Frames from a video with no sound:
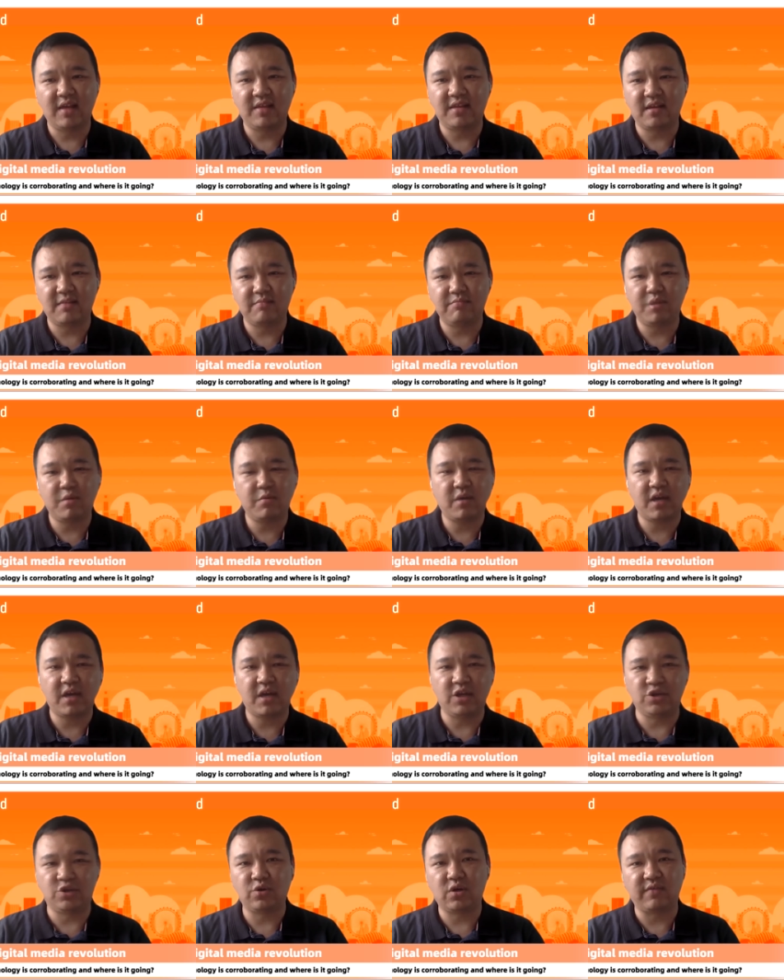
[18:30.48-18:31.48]
and then people
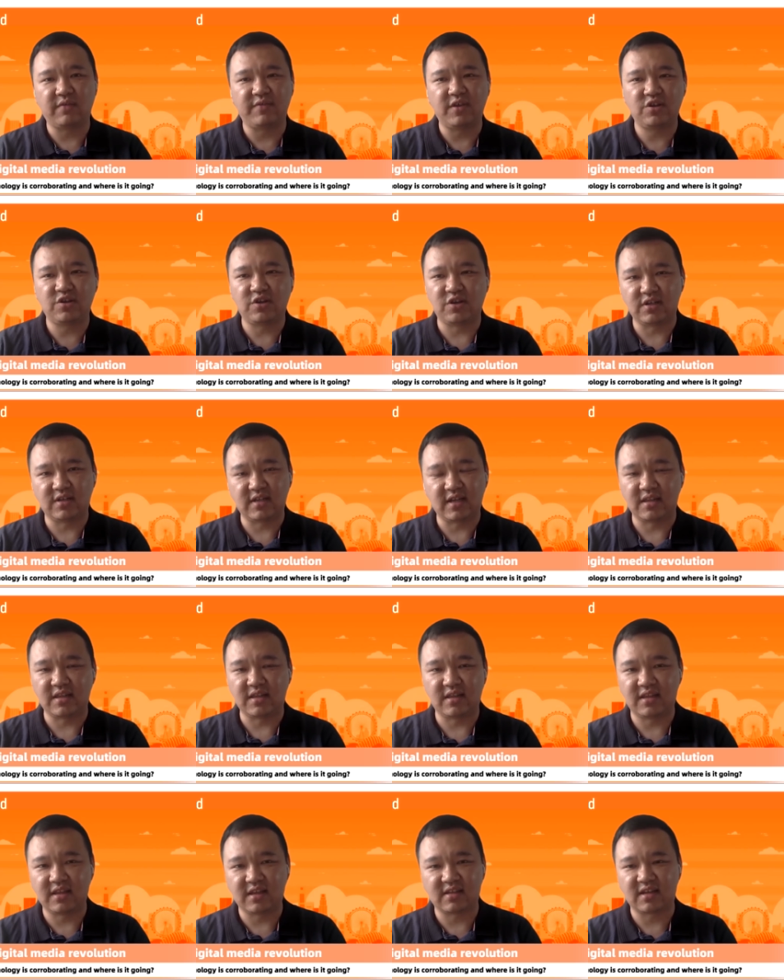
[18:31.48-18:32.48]
can enjoy the features and
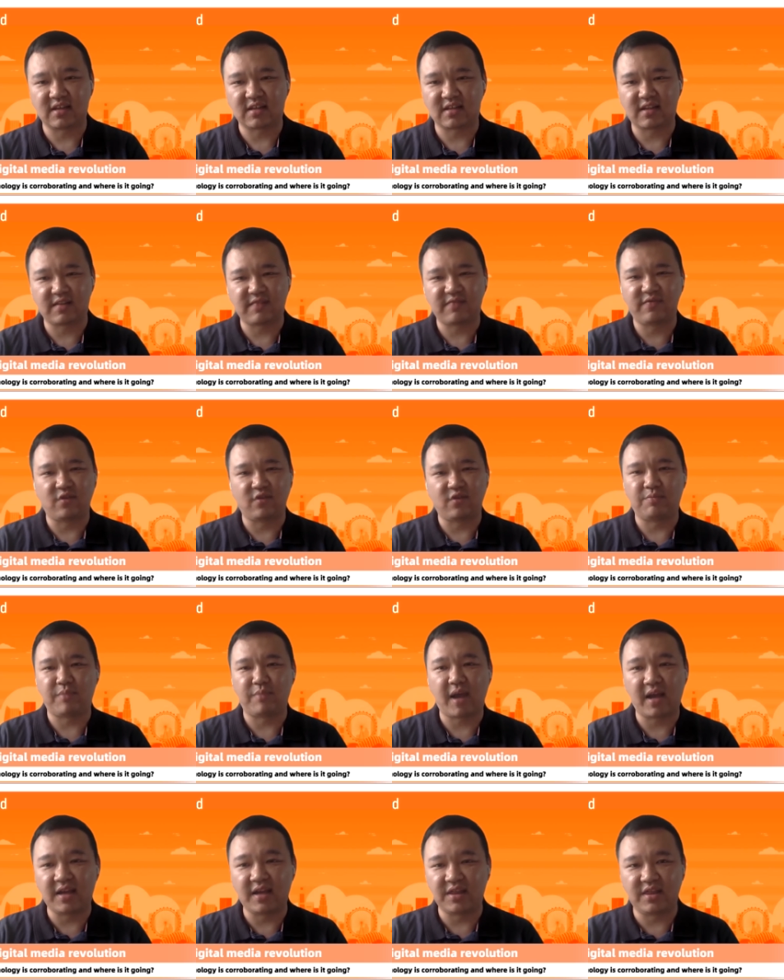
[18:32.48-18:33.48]
things like that for
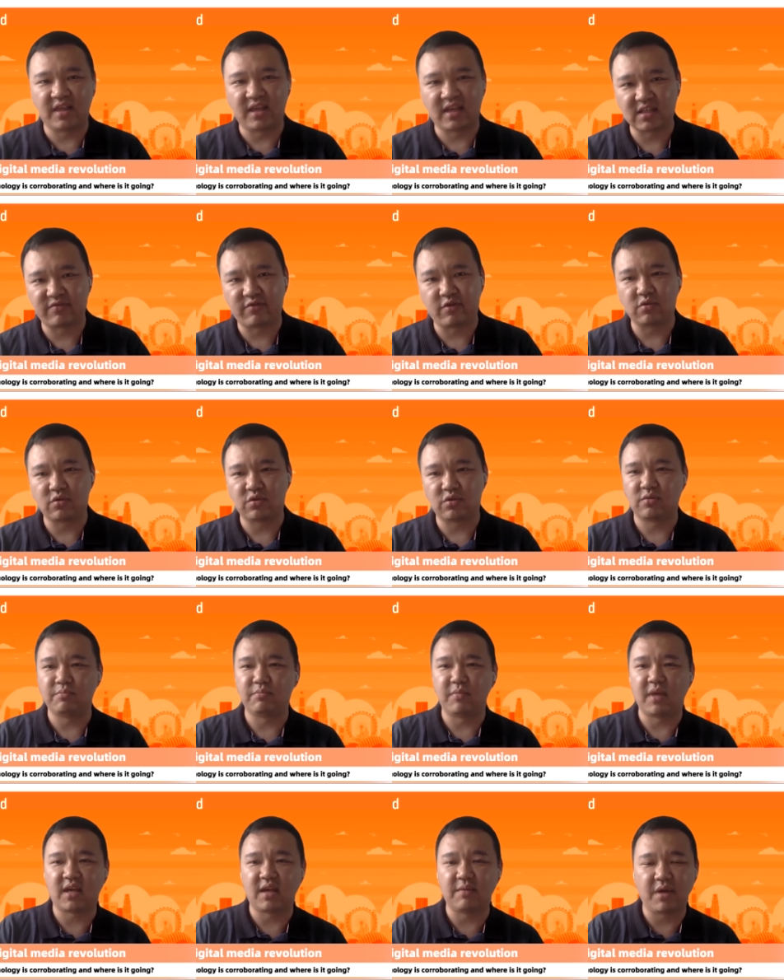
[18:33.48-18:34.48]
buying things, for
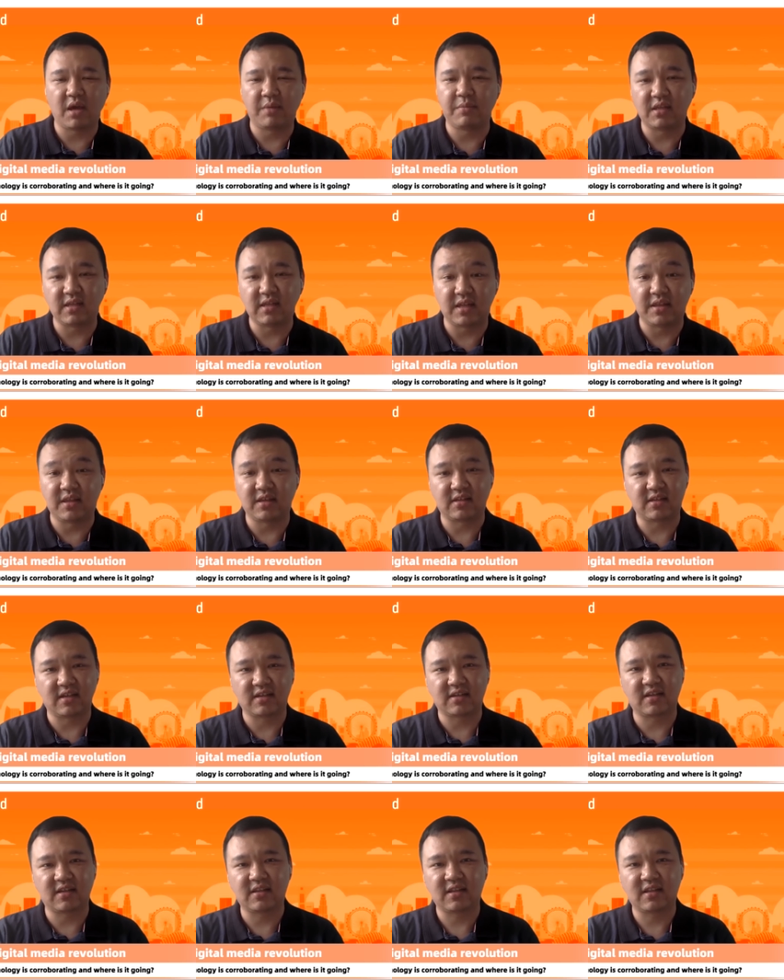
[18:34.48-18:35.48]
making payments and things
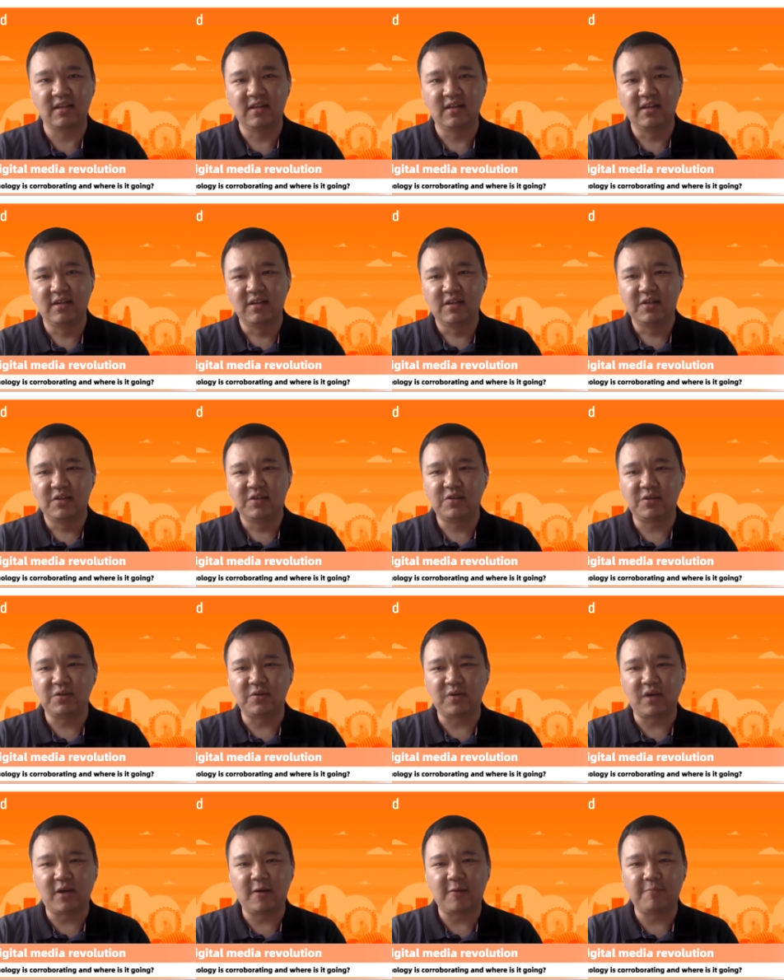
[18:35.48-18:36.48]
like that.
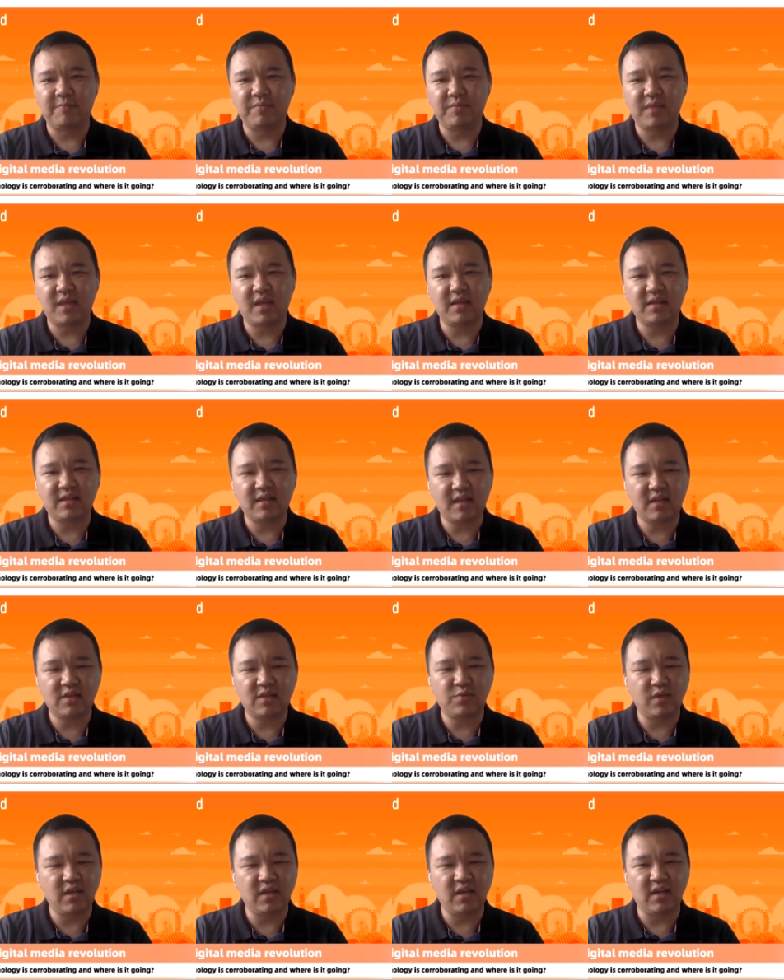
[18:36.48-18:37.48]
So um, that
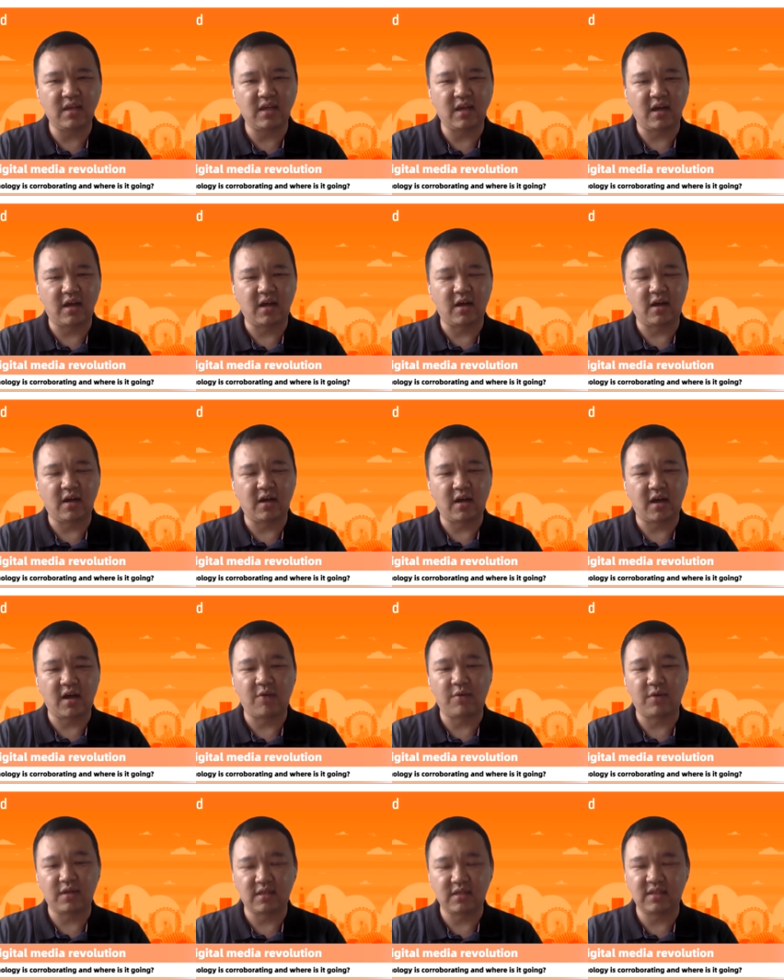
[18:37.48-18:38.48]
that's really uh,
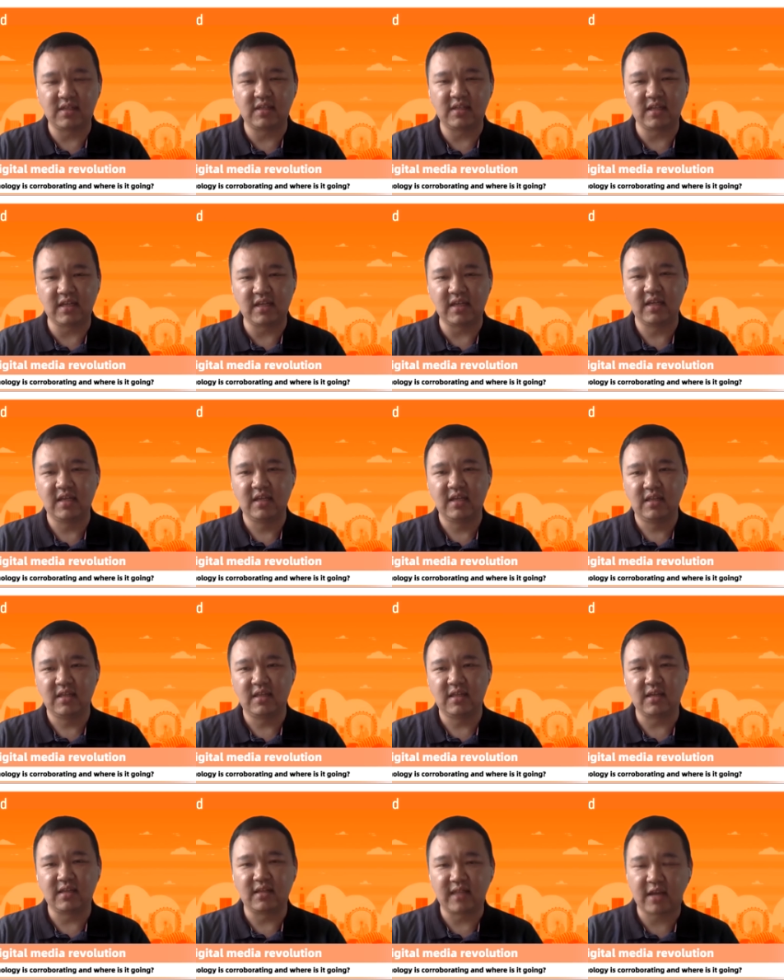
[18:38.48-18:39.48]
how I see
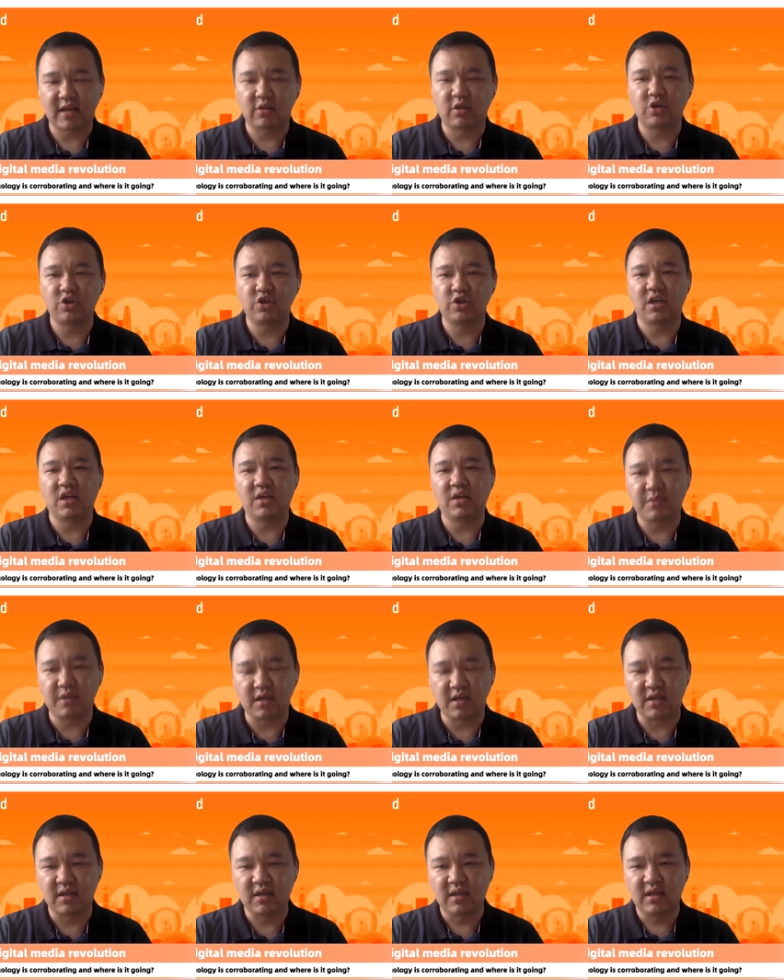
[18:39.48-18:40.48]
the technology
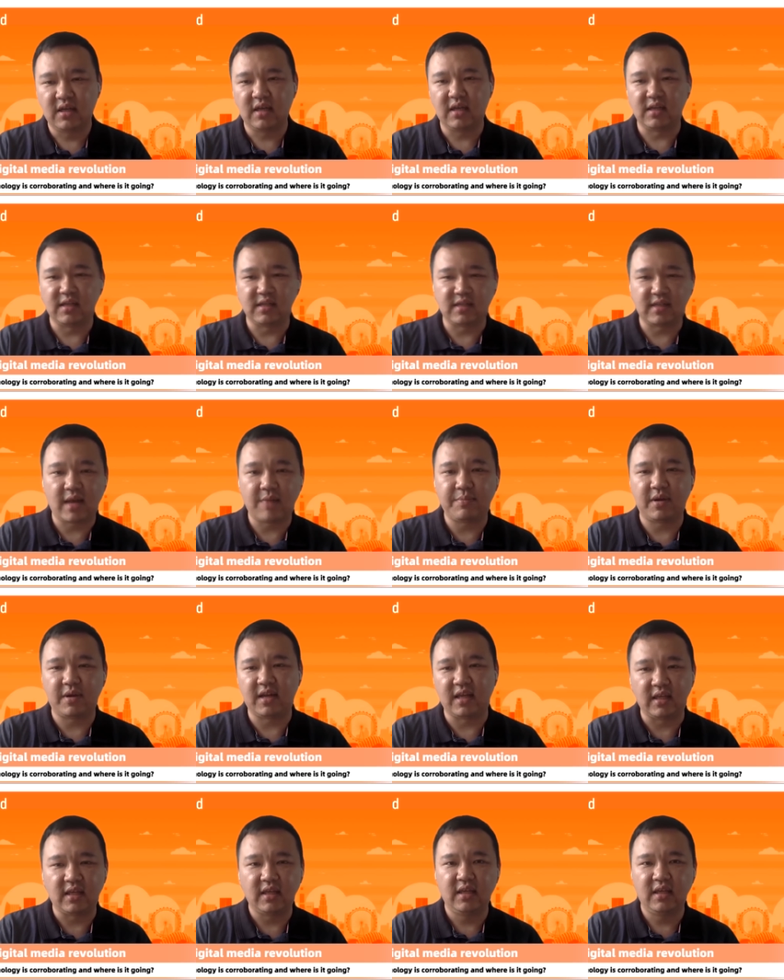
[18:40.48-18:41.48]
enabler is
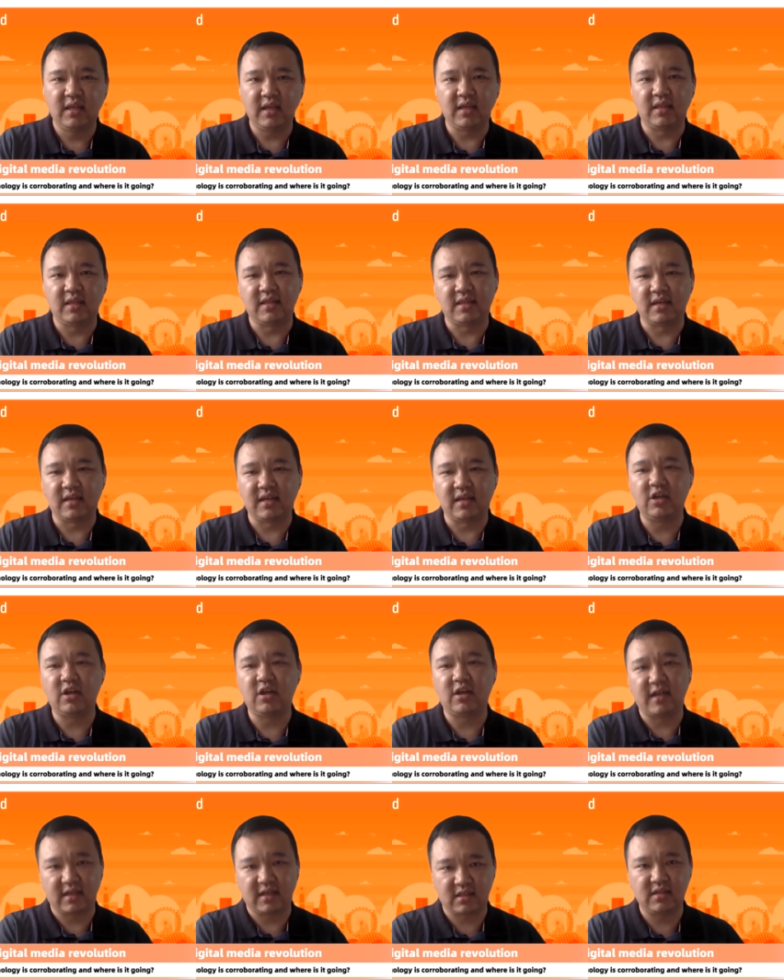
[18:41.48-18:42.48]
happening in the
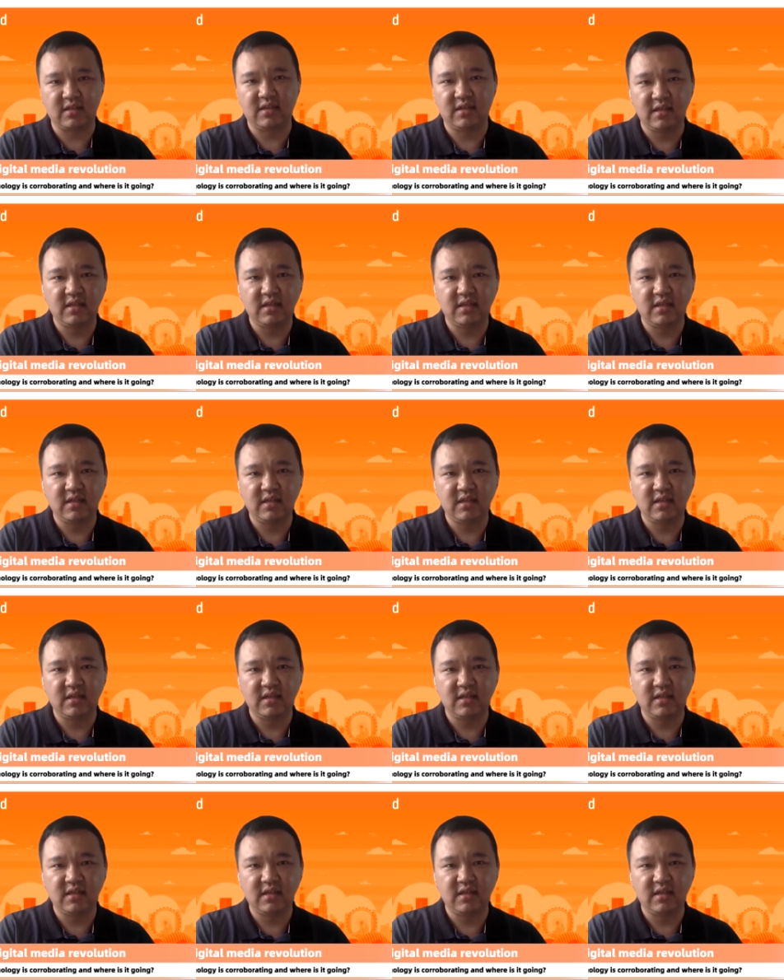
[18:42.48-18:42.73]
internet